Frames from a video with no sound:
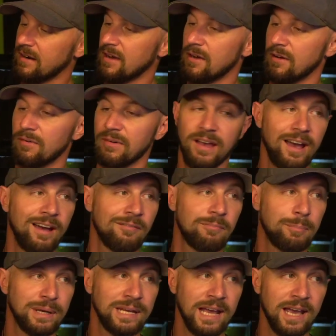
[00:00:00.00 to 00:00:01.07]
We have
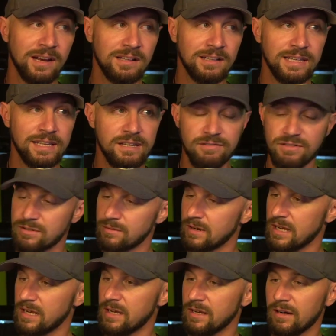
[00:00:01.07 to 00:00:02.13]
banana leaves right
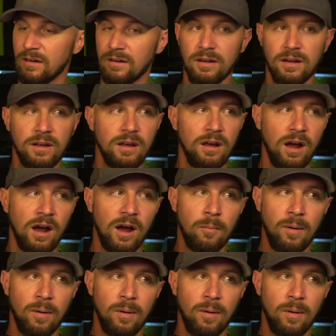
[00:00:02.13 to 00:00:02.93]
here. I